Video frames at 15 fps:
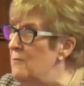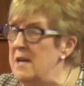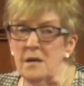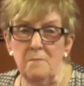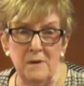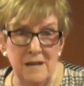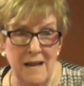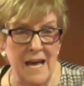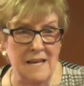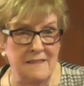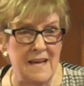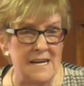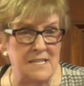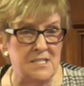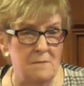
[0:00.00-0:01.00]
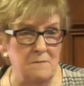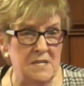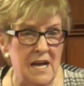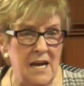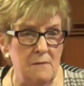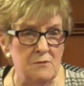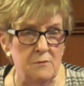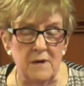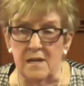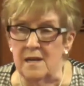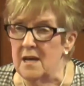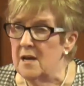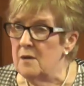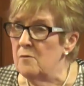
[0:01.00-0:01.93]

we can be like that sometimes when